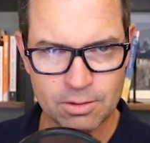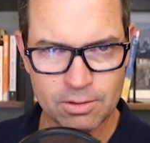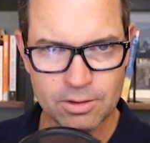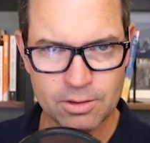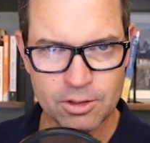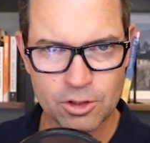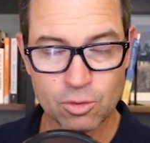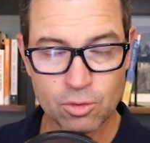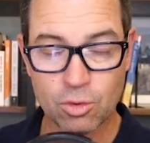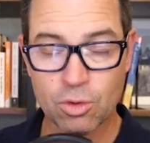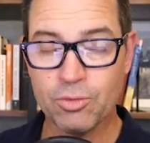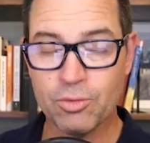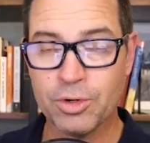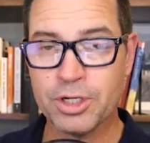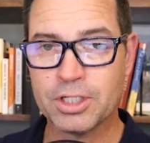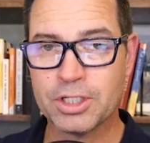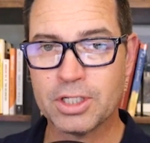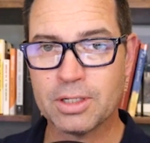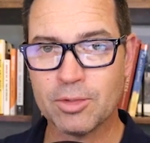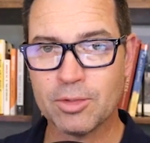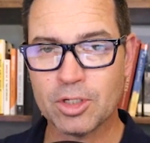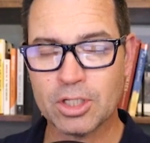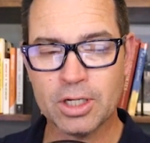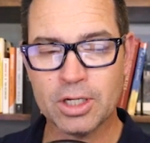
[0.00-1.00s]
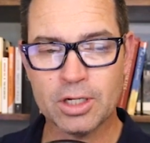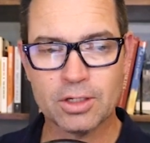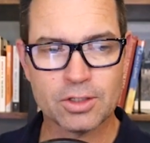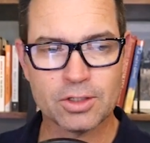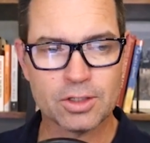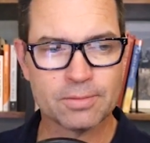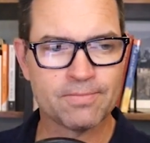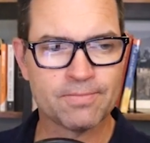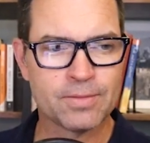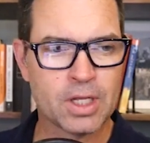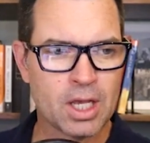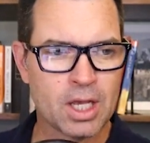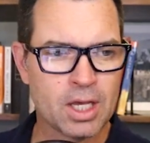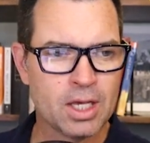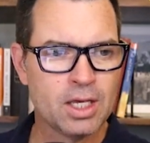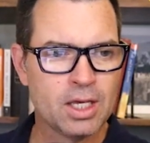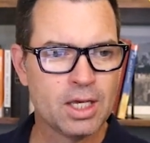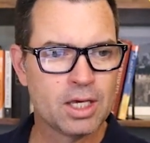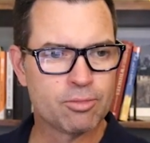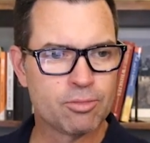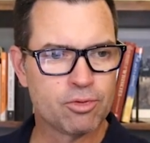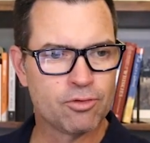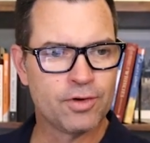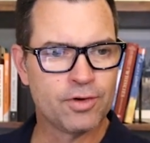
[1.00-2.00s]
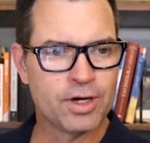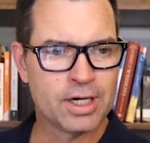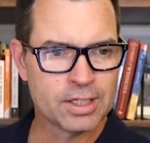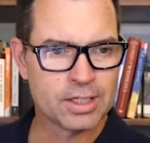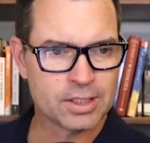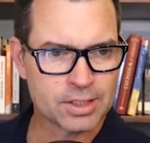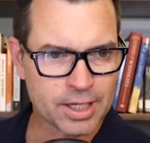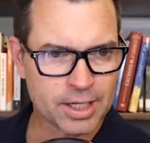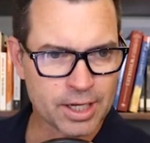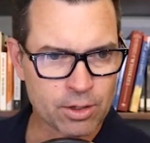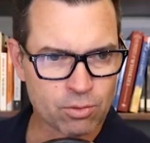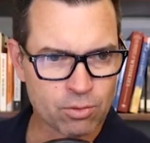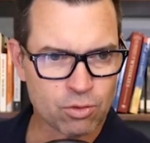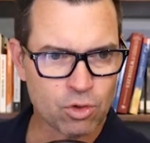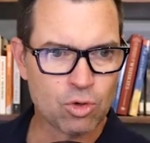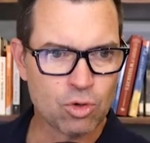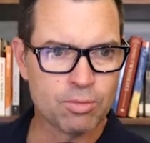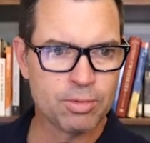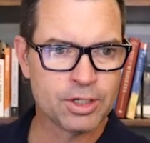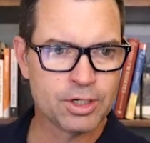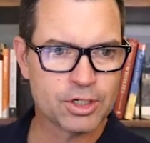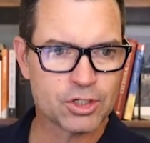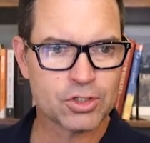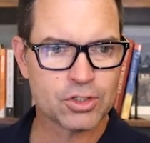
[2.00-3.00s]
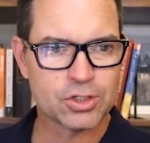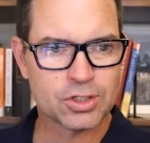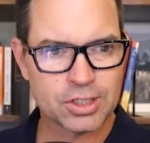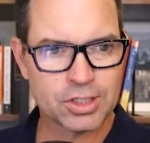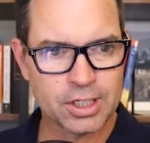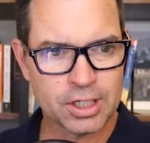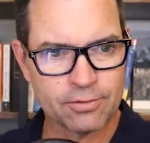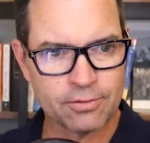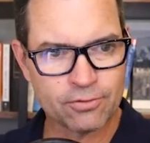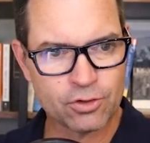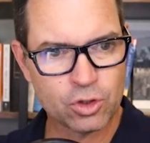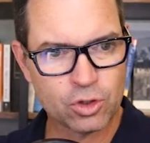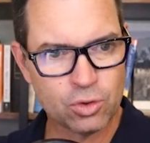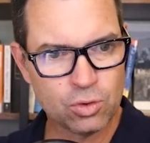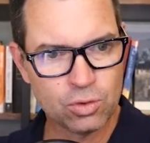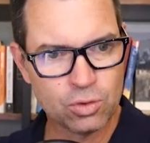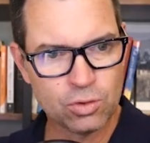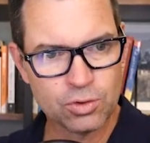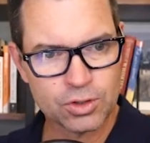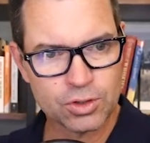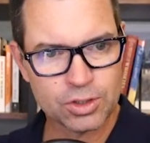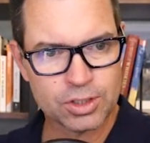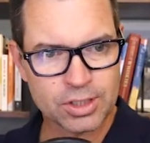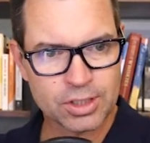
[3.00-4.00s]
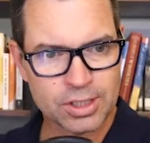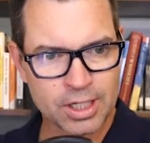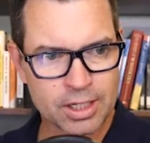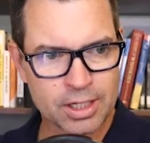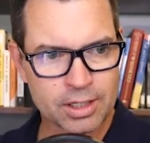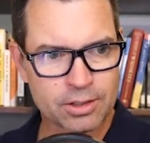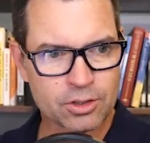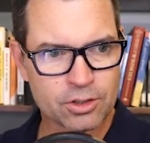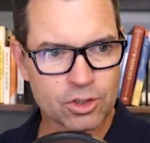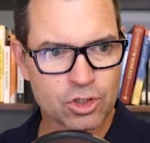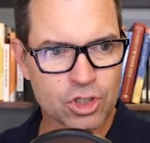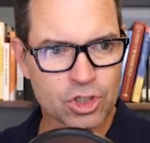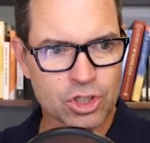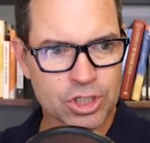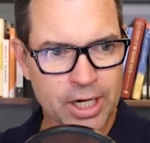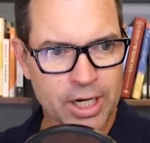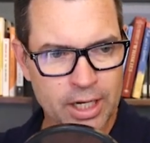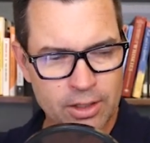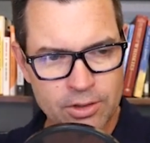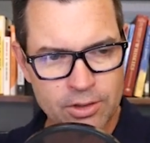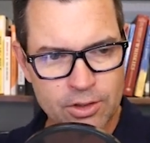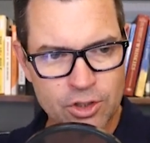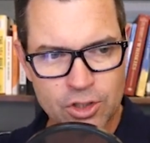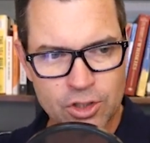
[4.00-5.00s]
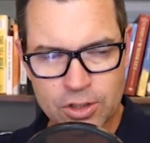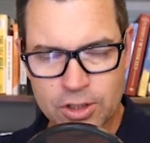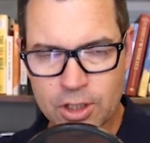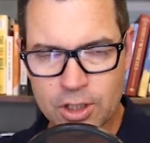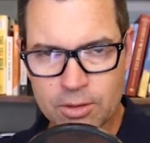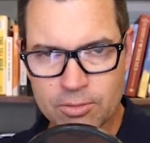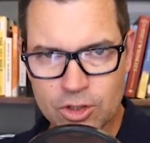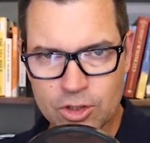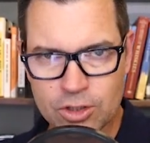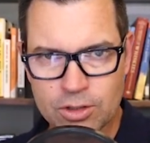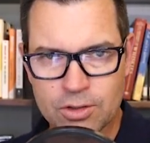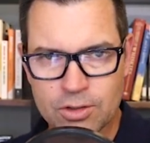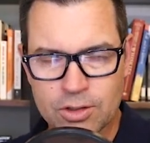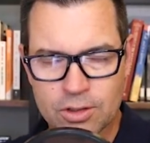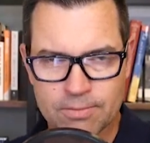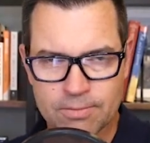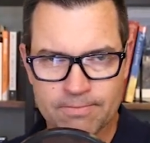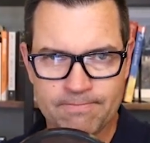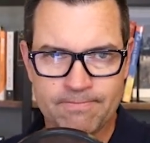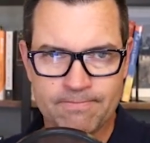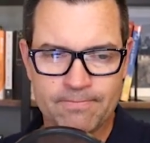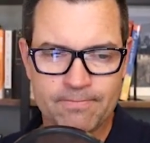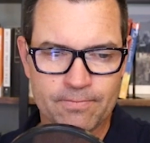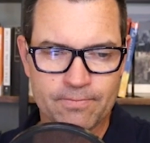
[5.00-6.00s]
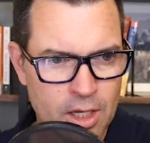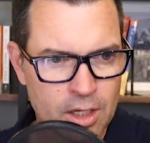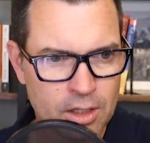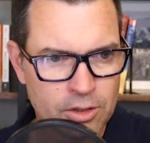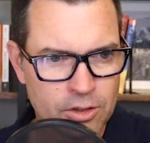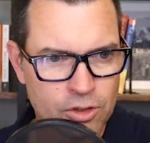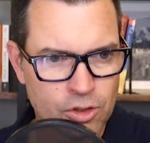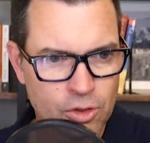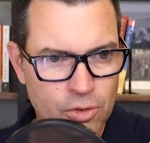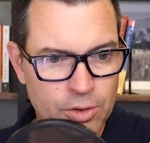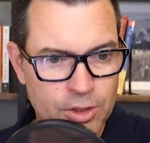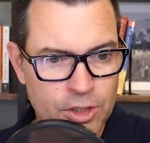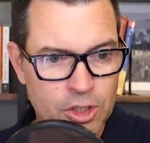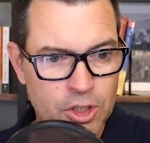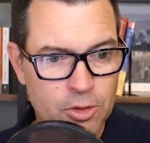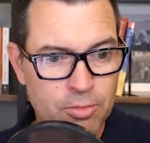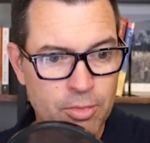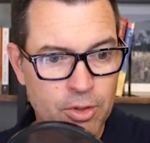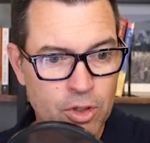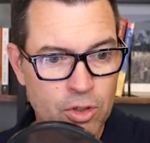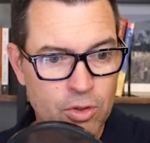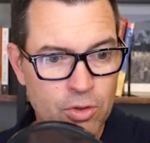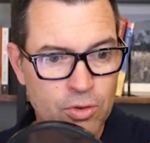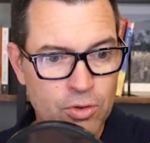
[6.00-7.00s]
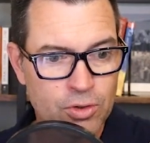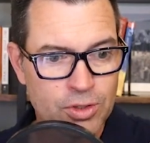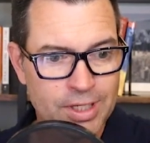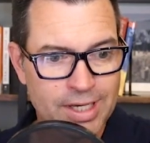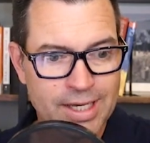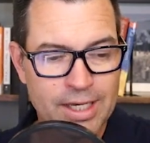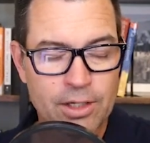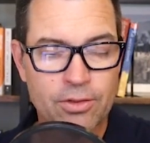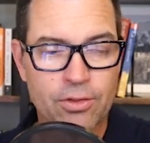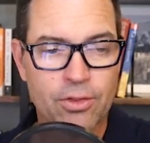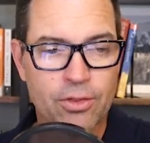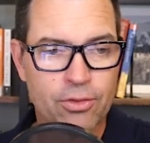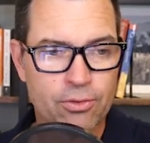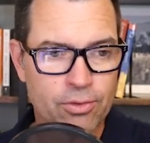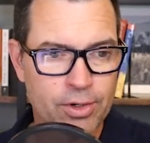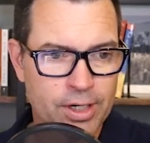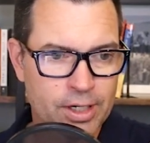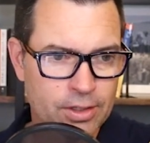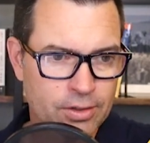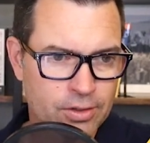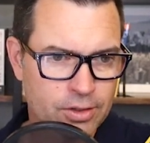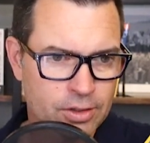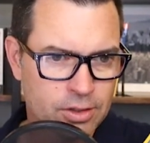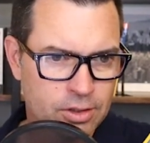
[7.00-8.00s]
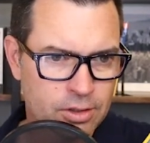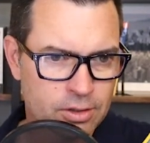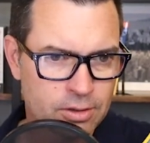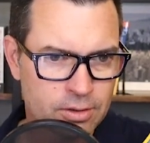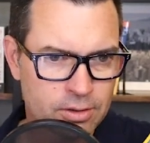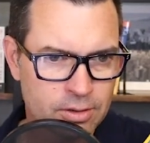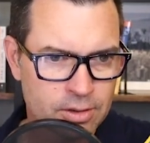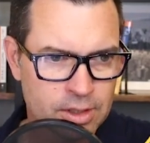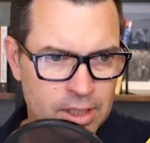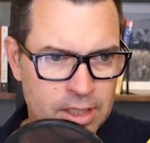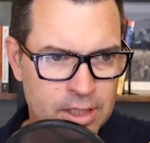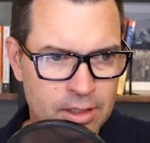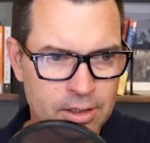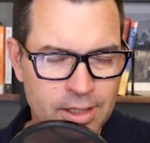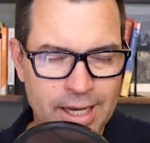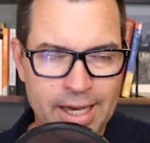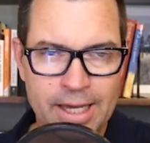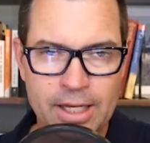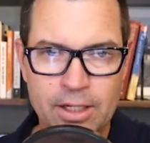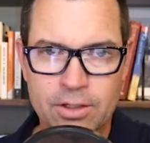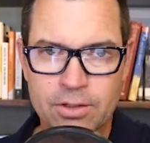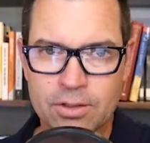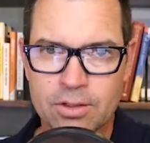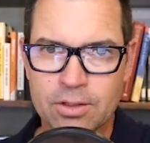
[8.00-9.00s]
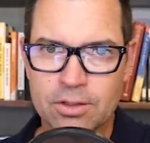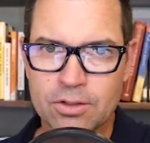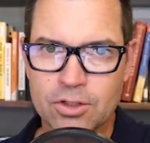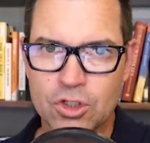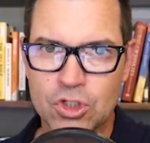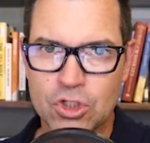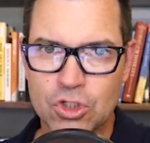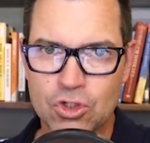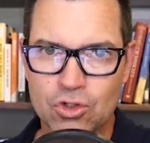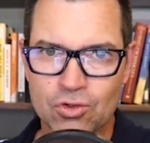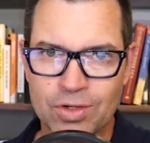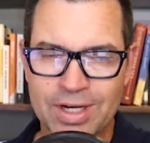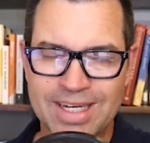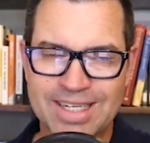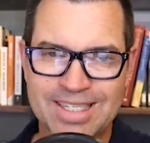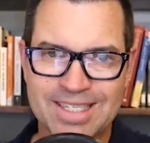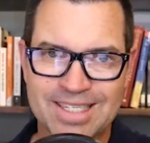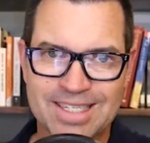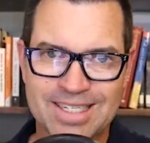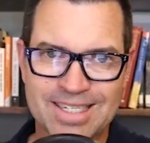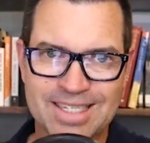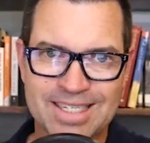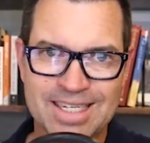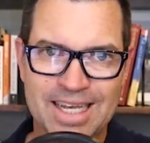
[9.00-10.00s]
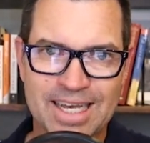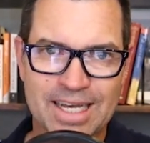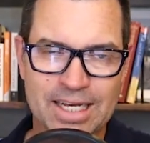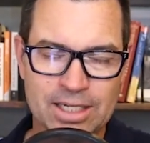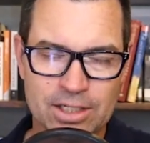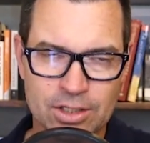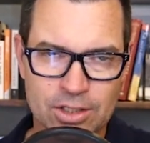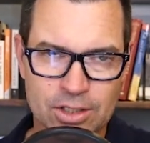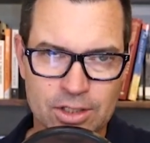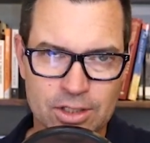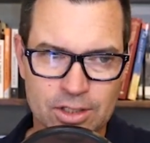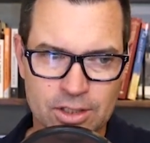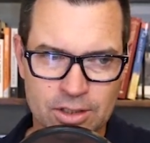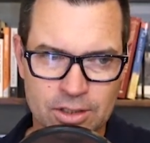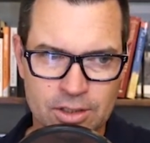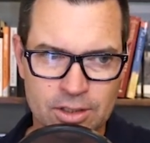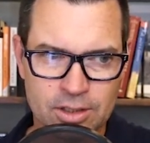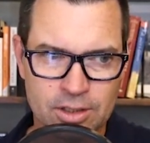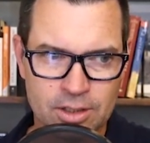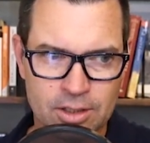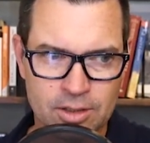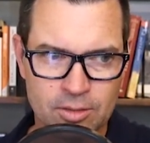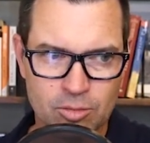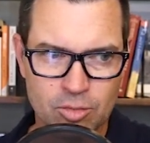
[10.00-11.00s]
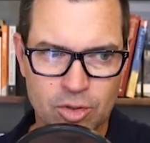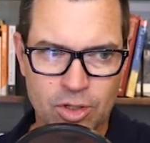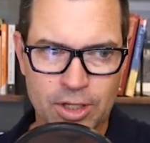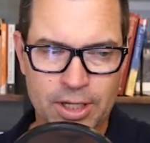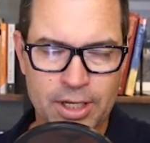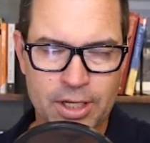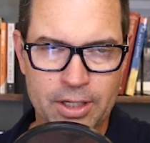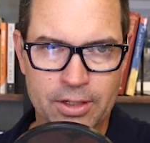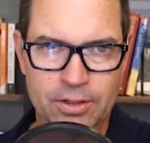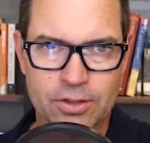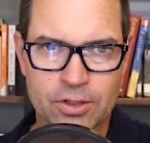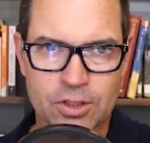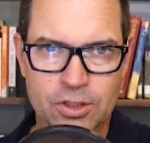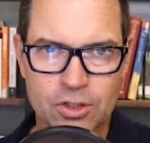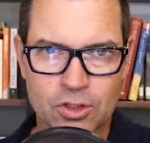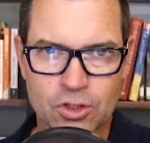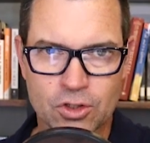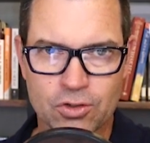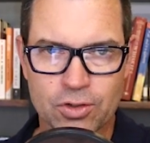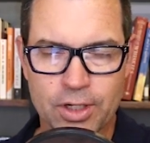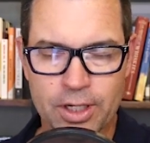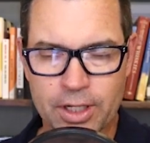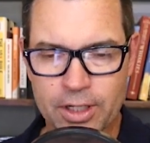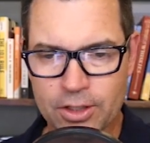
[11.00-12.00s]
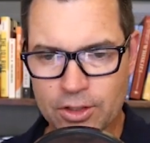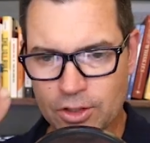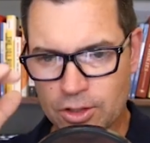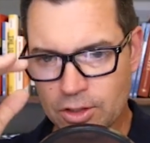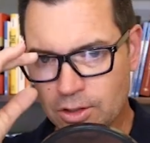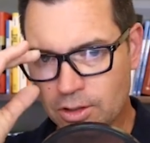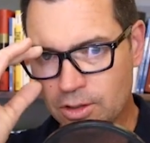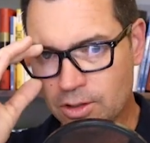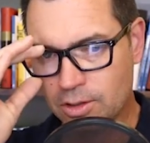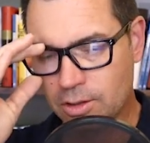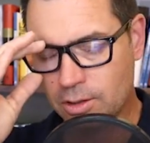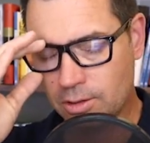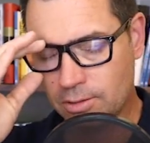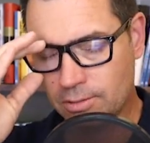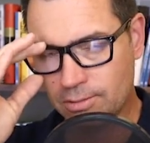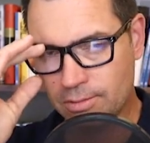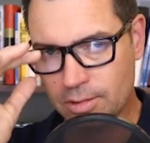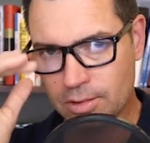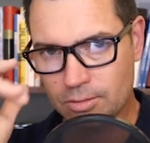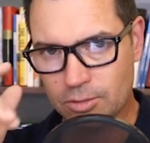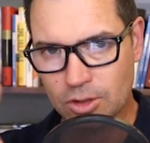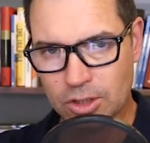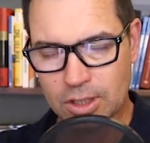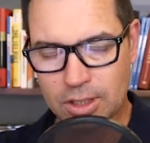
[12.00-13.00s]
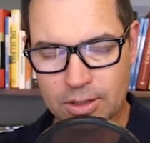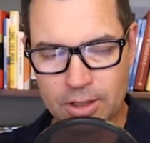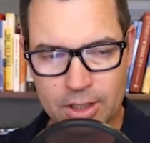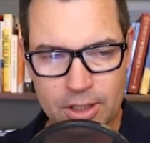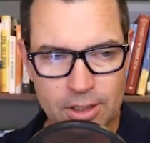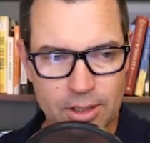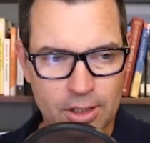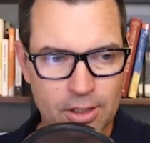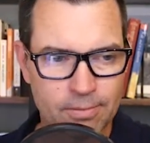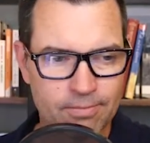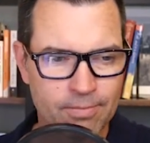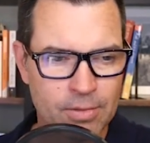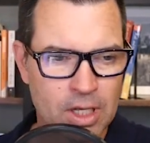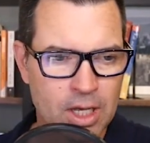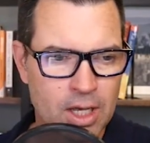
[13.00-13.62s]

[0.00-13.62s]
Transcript: Here's what red teaming does. It provides a robust set of tools designed to challenge assumptions, to expose hidden threats, and stress test plans and strategies. Let me say that again.